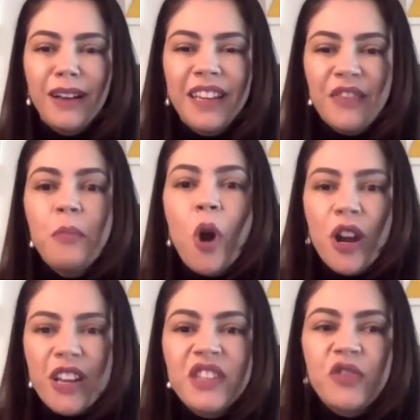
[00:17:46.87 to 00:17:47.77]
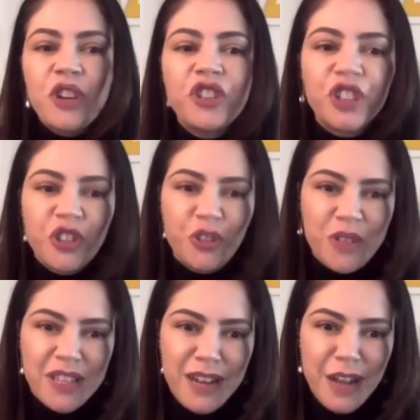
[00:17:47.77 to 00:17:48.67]
give more structure to
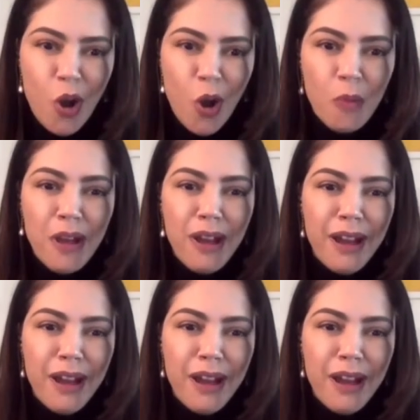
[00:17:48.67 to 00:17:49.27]
Senacon.